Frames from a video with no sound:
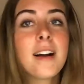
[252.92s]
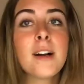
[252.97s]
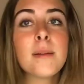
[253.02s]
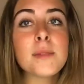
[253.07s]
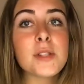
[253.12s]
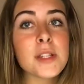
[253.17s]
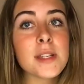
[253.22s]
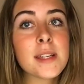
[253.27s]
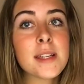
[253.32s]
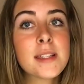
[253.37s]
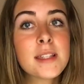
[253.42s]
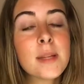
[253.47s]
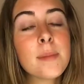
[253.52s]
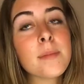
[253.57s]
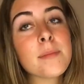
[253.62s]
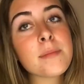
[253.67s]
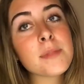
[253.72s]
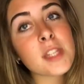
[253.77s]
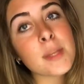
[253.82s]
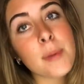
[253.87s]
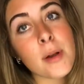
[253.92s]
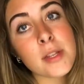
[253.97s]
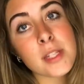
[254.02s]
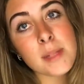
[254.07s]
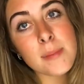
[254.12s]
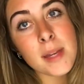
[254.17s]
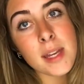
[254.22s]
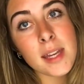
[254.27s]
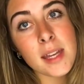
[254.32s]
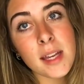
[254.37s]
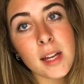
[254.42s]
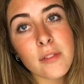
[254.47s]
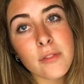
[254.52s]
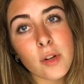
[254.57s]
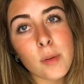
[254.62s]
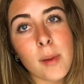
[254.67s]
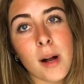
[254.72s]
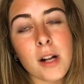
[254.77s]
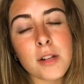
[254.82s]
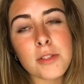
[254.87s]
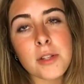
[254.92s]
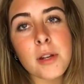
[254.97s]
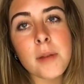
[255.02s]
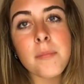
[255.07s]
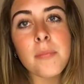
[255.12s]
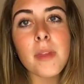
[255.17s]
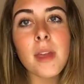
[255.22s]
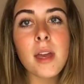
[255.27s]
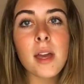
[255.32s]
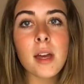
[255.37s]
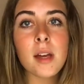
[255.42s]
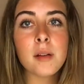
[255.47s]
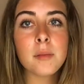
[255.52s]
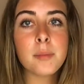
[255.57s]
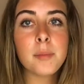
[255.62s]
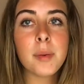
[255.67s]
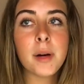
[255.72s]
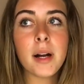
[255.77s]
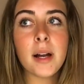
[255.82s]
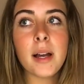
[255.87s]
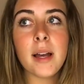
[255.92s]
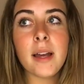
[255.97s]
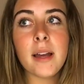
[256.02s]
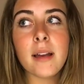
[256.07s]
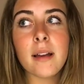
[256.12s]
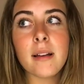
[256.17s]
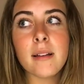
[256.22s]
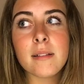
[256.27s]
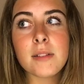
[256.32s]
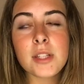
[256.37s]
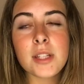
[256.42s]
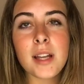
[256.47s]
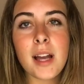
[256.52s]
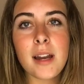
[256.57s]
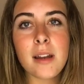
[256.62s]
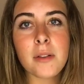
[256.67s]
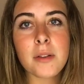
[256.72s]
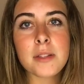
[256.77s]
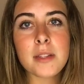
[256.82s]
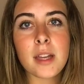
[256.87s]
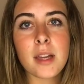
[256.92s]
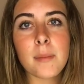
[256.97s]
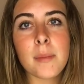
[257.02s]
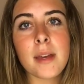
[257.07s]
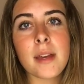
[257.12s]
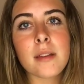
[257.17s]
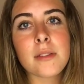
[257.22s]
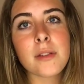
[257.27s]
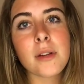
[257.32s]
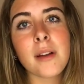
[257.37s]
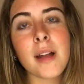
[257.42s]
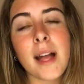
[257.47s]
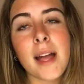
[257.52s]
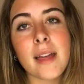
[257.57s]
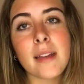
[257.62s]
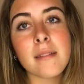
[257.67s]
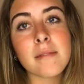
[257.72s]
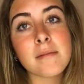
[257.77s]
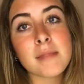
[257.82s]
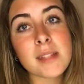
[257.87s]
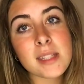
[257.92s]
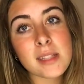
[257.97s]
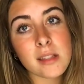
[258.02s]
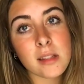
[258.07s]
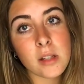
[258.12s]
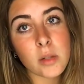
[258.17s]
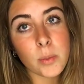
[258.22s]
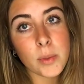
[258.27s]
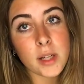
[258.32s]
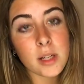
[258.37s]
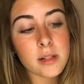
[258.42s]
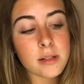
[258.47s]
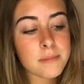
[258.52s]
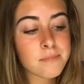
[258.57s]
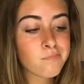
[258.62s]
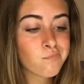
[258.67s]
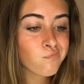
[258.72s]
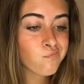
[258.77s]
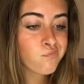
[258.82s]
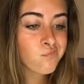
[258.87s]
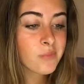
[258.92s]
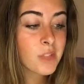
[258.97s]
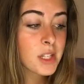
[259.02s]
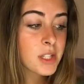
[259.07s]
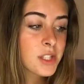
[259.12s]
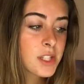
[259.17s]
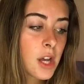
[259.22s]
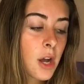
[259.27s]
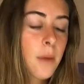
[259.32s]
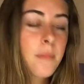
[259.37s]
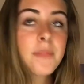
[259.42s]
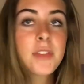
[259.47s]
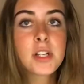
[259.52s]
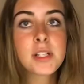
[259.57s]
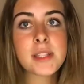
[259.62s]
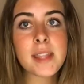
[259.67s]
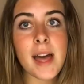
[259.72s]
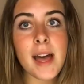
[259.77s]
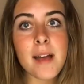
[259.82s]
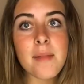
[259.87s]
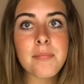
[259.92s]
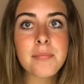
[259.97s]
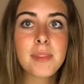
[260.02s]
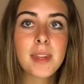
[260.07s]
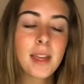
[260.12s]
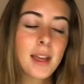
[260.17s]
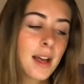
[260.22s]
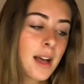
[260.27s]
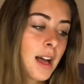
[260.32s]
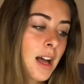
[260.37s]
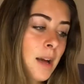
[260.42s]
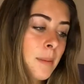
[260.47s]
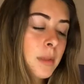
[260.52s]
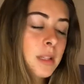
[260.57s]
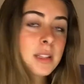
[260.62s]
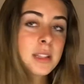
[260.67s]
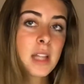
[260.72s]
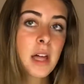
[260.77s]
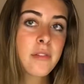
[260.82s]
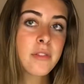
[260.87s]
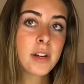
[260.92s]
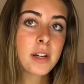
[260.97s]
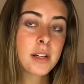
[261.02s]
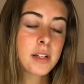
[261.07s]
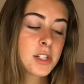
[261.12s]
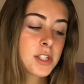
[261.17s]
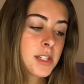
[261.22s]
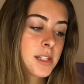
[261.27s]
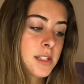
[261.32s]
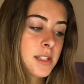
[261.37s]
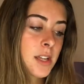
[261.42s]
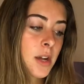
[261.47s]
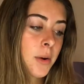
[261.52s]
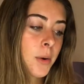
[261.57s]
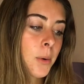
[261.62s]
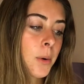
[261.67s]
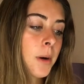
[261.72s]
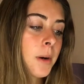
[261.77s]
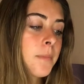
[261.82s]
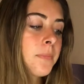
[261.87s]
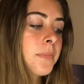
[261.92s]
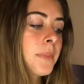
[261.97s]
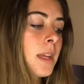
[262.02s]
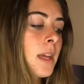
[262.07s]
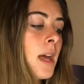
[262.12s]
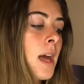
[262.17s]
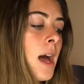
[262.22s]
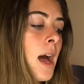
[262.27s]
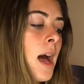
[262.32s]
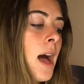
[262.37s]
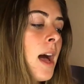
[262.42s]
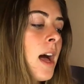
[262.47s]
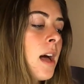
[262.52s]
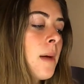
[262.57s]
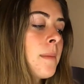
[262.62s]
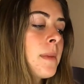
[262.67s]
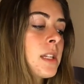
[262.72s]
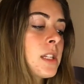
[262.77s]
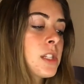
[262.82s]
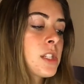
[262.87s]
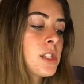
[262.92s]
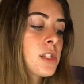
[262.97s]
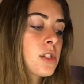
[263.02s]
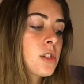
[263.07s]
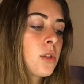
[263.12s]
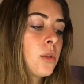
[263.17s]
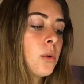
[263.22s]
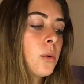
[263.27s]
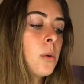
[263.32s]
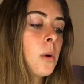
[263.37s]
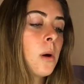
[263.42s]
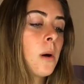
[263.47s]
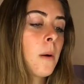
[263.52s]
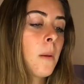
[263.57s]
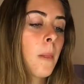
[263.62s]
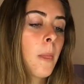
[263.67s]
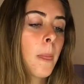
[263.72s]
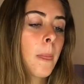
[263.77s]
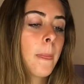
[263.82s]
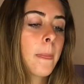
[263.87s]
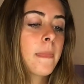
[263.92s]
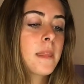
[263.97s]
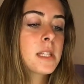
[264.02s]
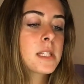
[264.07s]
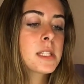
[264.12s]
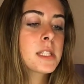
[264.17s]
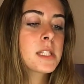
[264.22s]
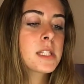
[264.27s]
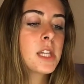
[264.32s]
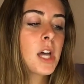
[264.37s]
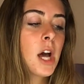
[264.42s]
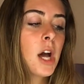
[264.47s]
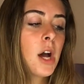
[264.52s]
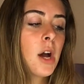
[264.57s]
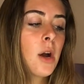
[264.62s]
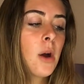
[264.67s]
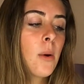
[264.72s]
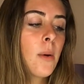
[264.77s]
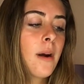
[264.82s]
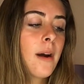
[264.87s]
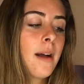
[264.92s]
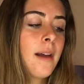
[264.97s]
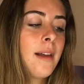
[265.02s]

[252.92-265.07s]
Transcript: She's supposed to be a full boxer, but she kind of looks like a mix. Her head is a little weird. So there's that. Love her. She's so cool. School. So